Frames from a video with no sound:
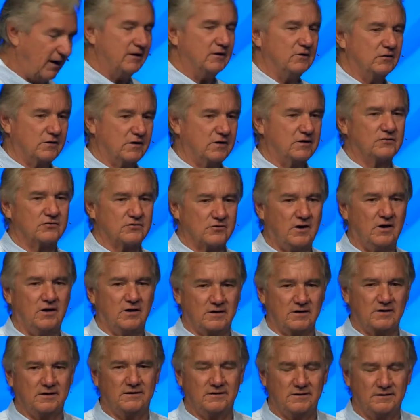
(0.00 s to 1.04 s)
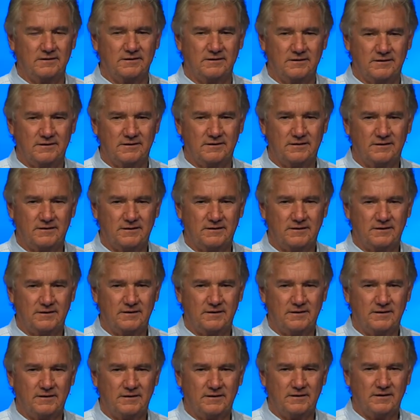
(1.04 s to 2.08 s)
don't get drunk.
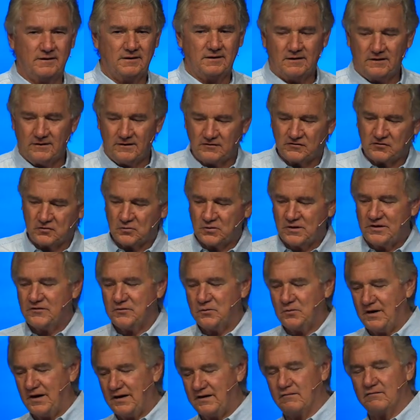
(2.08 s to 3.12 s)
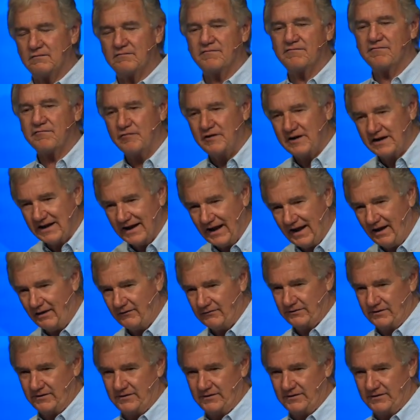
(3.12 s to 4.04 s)
There's a reason why I don't freak out